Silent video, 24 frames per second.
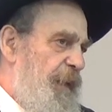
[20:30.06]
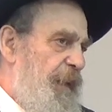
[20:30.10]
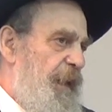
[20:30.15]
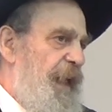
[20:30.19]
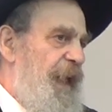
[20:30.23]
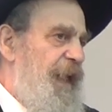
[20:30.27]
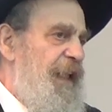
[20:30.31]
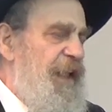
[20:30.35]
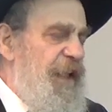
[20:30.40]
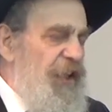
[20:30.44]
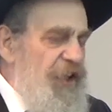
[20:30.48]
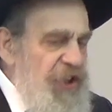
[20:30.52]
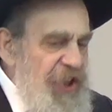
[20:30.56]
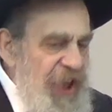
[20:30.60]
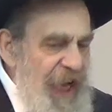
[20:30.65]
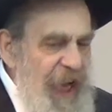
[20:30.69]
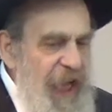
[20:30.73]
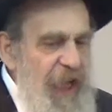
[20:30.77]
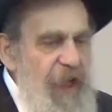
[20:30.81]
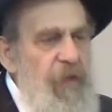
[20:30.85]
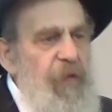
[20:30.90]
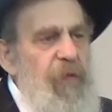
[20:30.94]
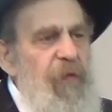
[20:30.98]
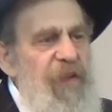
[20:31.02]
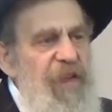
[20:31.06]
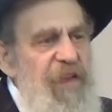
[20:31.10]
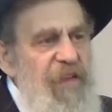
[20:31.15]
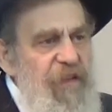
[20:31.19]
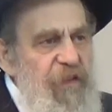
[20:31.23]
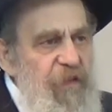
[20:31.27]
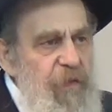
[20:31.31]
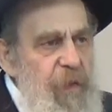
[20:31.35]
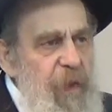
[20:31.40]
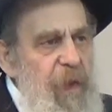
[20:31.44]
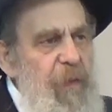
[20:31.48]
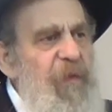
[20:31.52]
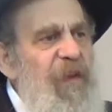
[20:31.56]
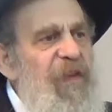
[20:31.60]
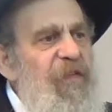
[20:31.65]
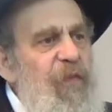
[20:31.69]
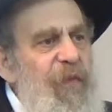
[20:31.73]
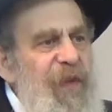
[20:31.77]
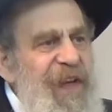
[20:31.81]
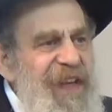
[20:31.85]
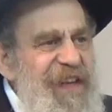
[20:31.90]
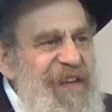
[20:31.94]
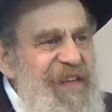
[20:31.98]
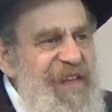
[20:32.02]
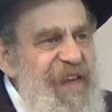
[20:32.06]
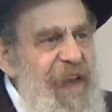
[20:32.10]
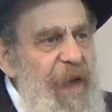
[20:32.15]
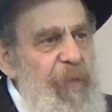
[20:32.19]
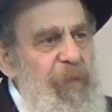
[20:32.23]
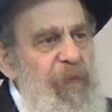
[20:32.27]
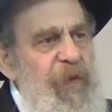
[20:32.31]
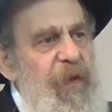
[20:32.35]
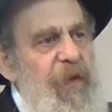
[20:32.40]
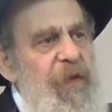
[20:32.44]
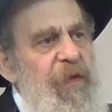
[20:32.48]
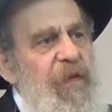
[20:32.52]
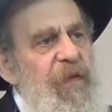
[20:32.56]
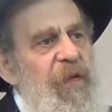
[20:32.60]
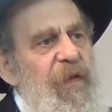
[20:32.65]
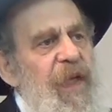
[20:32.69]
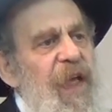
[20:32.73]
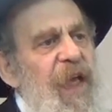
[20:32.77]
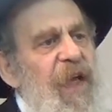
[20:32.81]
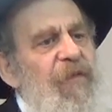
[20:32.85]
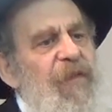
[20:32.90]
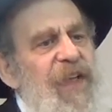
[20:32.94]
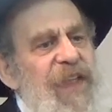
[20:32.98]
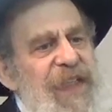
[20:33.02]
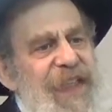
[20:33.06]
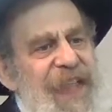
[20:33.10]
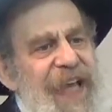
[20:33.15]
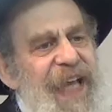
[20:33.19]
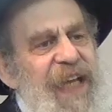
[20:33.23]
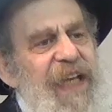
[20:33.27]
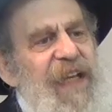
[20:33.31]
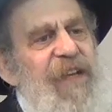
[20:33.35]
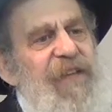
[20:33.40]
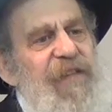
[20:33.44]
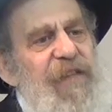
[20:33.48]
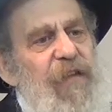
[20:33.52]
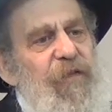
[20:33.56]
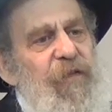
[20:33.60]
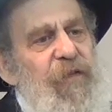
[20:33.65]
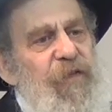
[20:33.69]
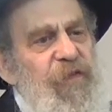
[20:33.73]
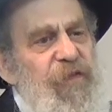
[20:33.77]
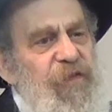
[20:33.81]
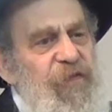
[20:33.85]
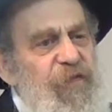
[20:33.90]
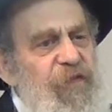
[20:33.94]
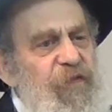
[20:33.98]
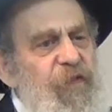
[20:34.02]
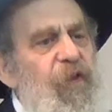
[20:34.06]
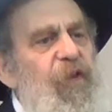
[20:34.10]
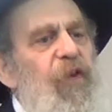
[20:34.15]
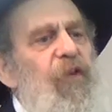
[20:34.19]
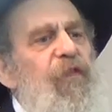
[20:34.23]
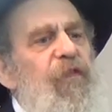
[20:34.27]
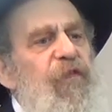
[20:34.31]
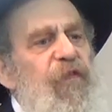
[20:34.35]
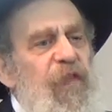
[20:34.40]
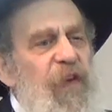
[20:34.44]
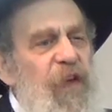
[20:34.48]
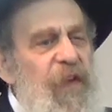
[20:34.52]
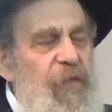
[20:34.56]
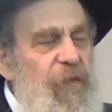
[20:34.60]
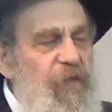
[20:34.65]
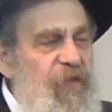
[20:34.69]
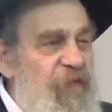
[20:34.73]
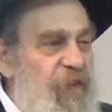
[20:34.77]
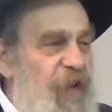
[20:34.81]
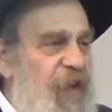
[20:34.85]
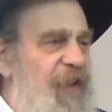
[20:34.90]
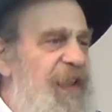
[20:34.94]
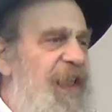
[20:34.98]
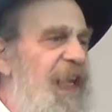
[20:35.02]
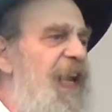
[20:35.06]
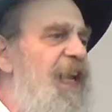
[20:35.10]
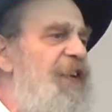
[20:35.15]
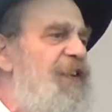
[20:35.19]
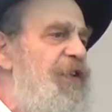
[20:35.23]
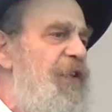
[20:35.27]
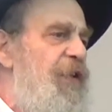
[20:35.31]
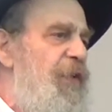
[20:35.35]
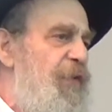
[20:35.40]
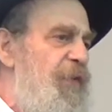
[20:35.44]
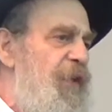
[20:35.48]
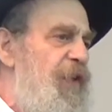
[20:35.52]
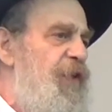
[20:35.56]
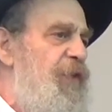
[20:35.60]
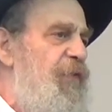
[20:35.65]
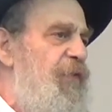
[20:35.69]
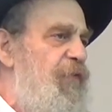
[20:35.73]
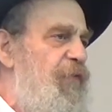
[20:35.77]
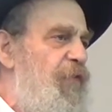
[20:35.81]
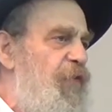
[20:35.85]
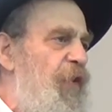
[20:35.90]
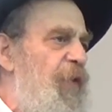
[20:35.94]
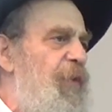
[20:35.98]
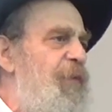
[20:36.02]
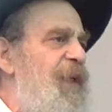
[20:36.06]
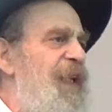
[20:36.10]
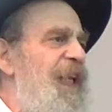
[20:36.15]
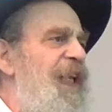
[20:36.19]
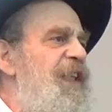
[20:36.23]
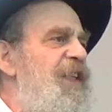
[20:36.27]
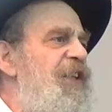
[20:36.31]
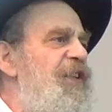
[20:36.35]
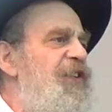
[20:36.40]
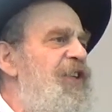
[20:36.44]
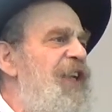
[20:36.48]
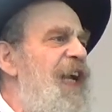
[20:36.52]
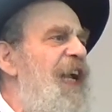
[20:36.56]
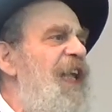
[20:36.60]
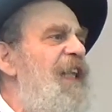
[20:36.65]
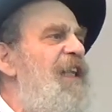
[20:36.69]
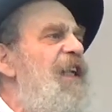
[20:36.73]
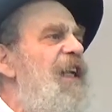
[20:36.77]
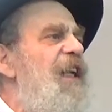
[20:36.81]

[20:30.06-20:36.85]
And the child with his tmimus will accept it. And when that is the first foundation in which you formulate the child,